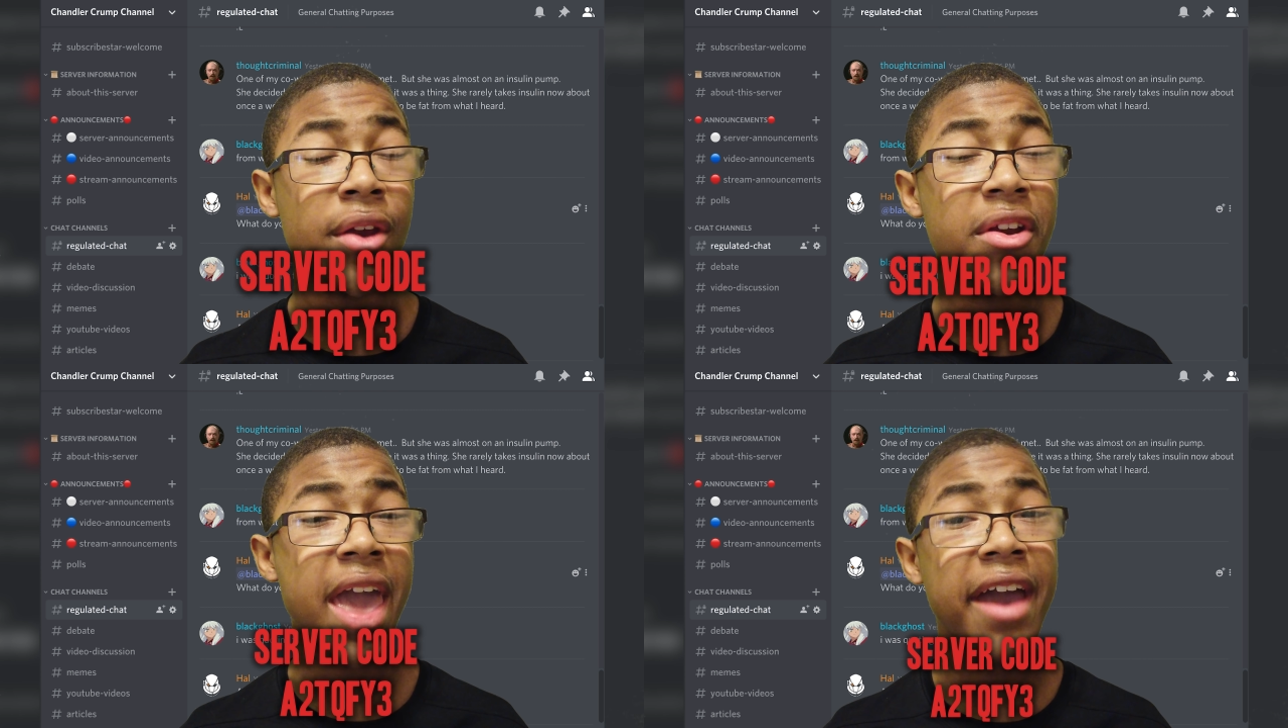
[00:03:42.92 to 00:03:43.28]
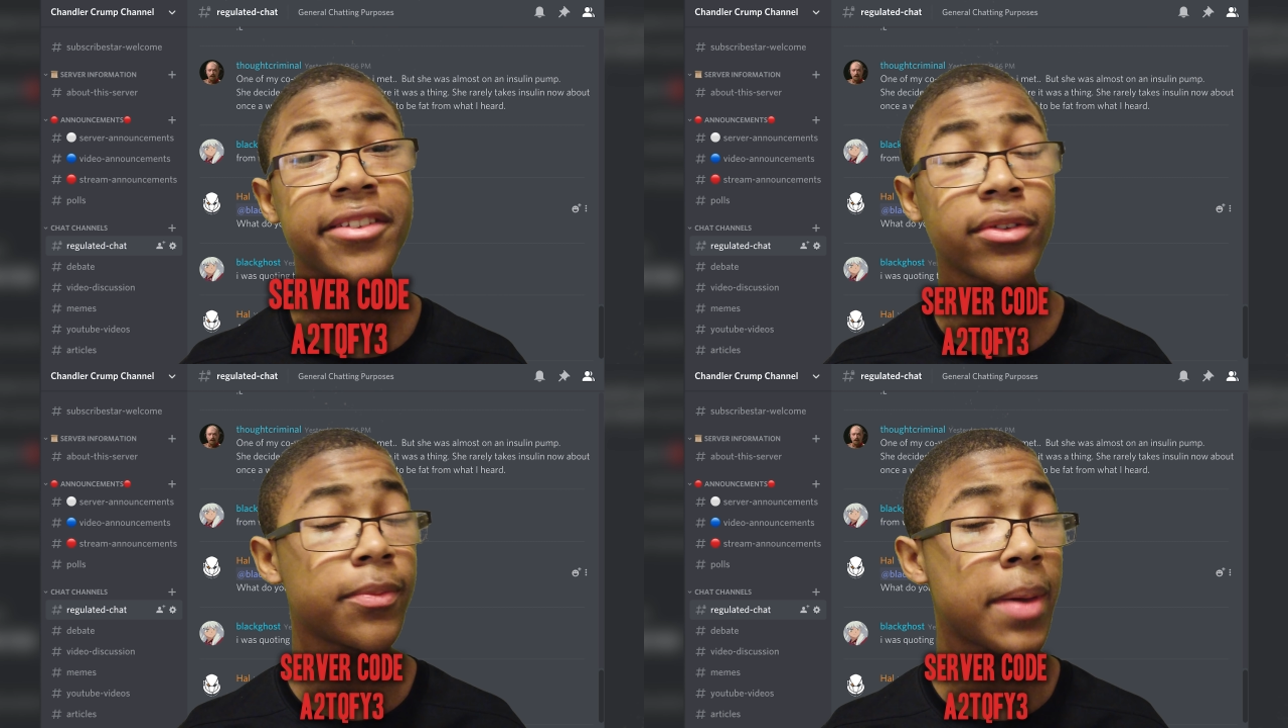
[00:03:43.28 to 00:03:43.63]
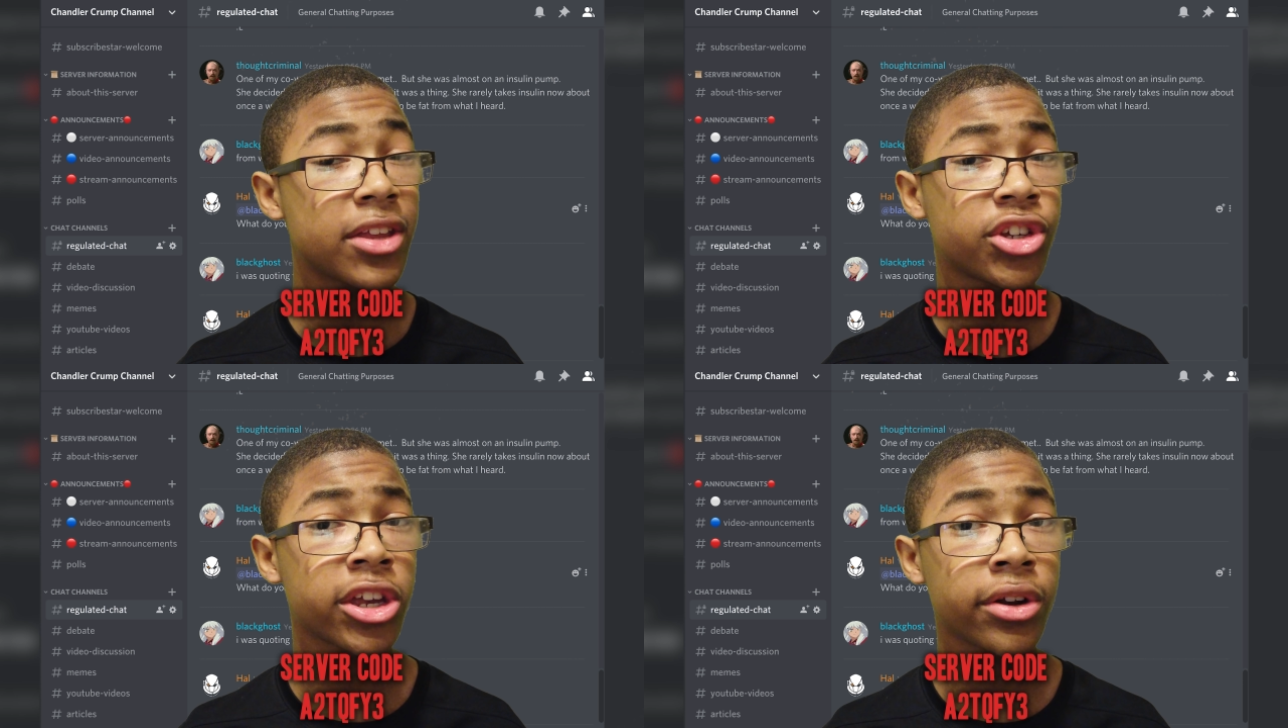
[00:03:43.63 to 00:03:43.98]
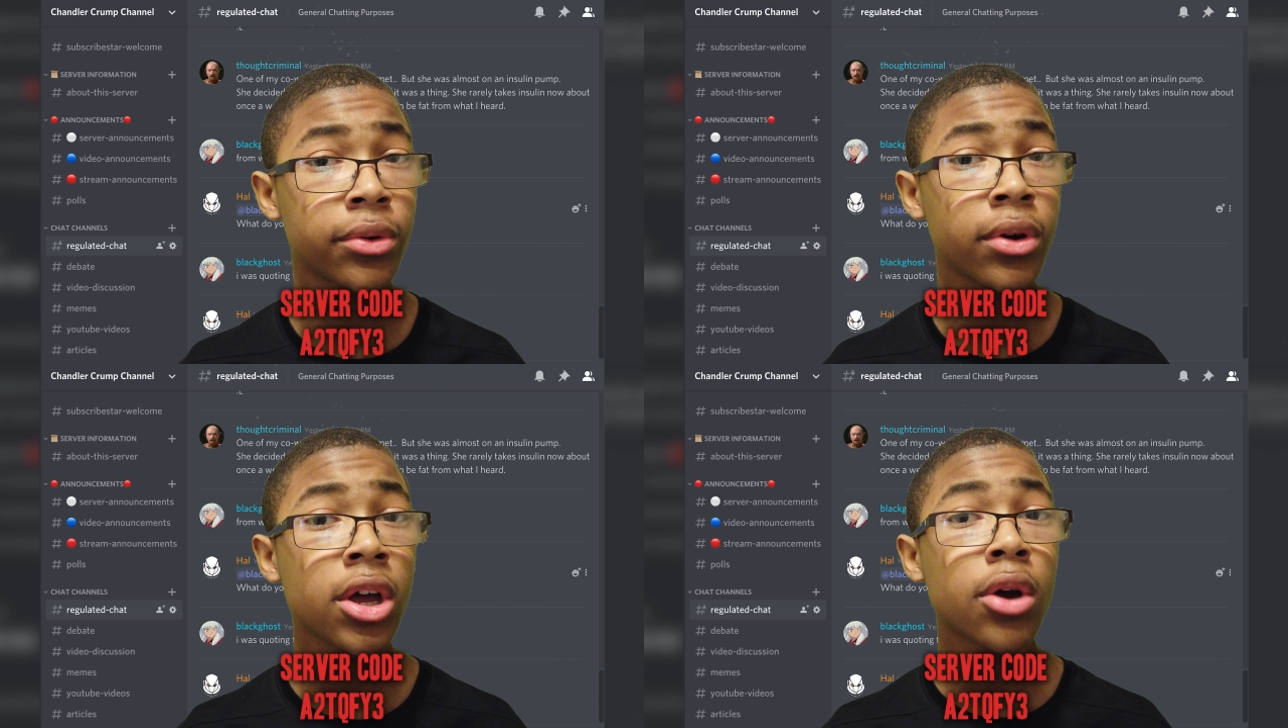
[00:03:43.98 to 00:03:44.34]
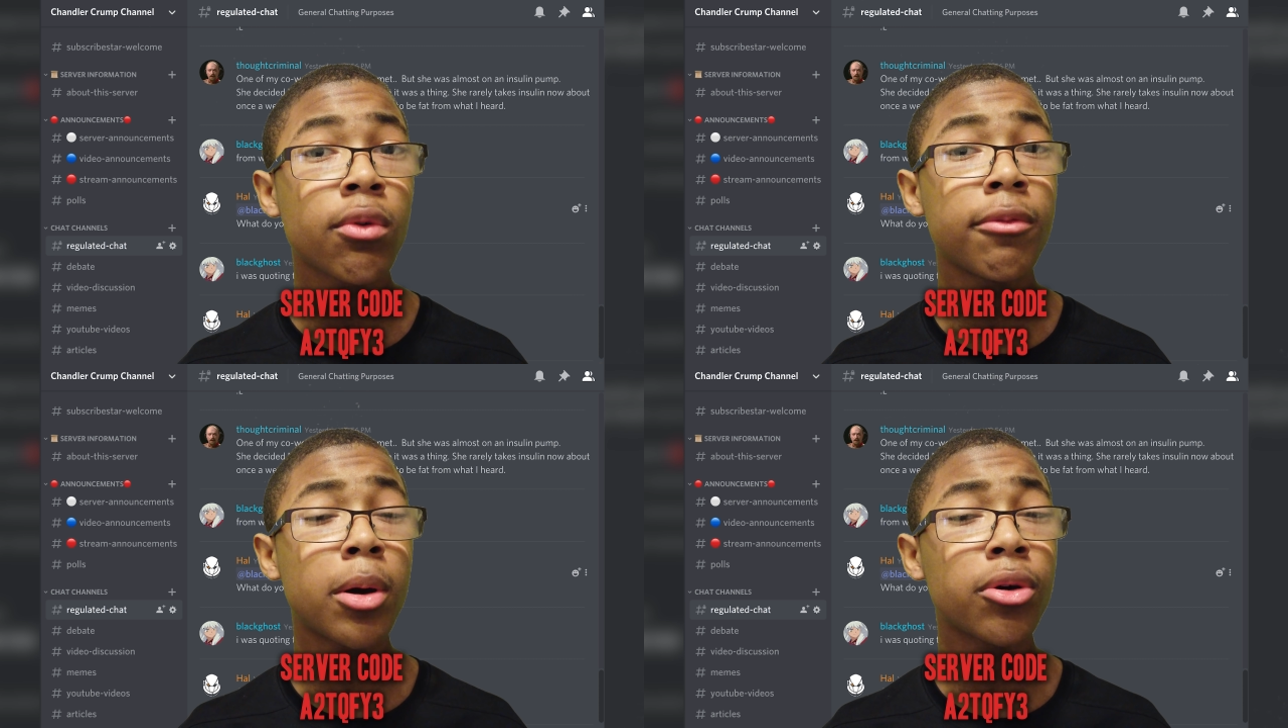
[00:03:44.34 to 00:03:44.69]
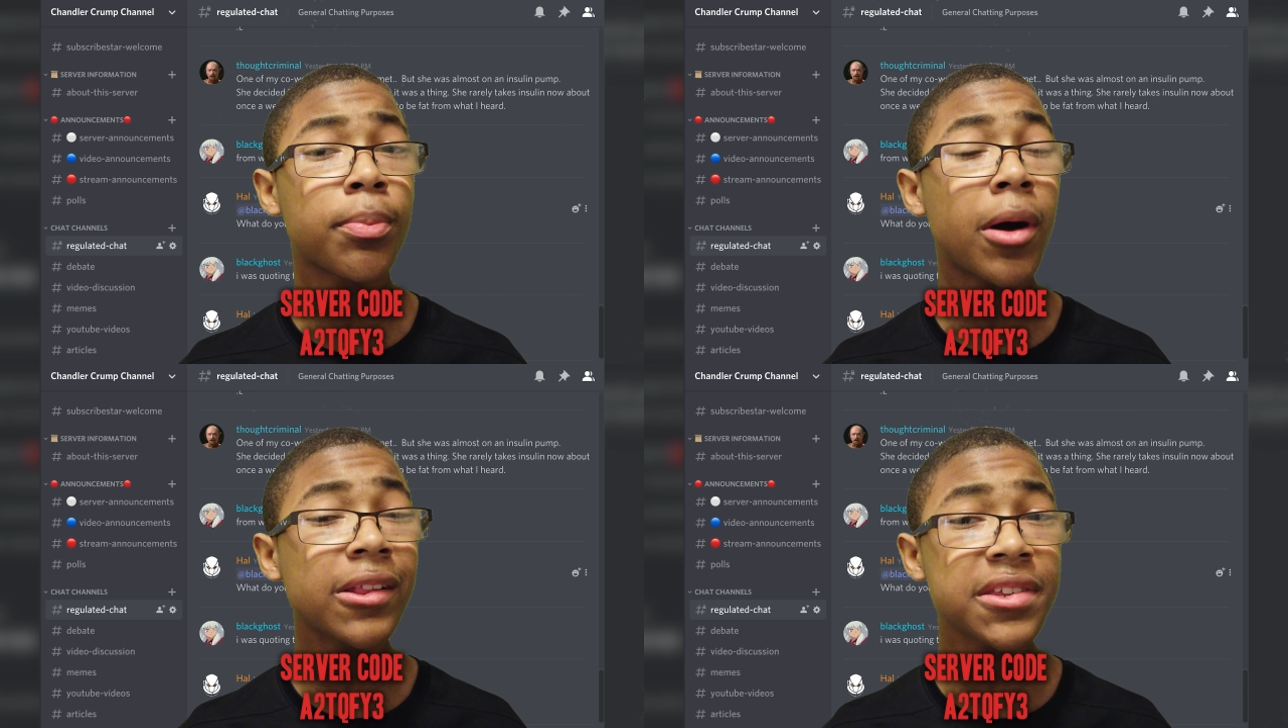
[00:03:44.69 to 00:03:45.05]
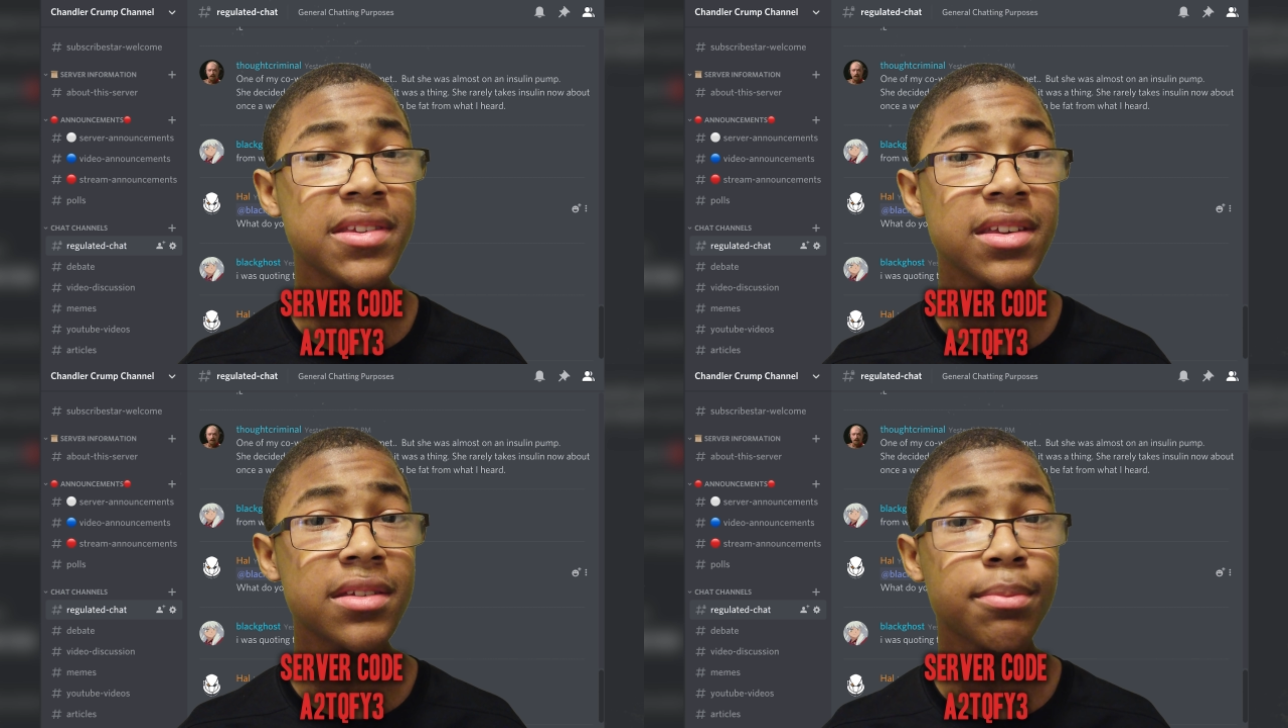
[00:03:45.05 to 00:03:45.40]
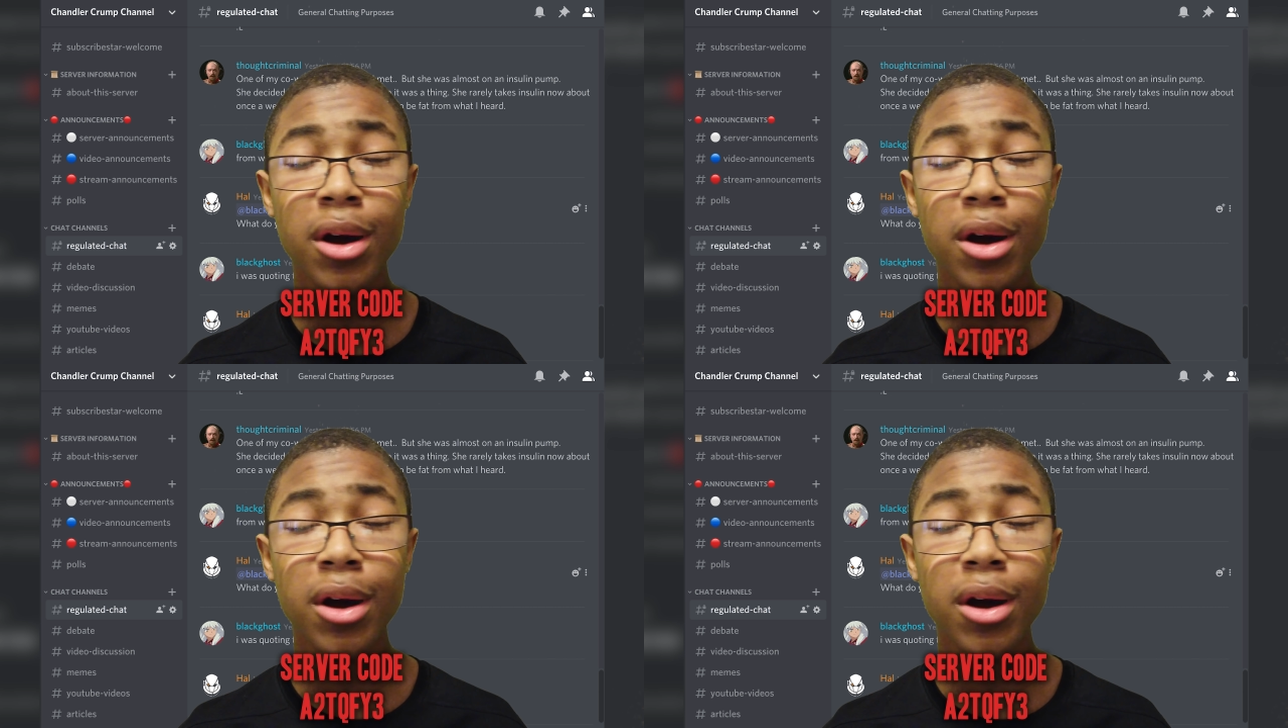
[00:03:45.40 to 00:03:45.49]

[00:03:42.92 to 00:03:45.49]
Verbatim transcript: very active debate channel where both policies,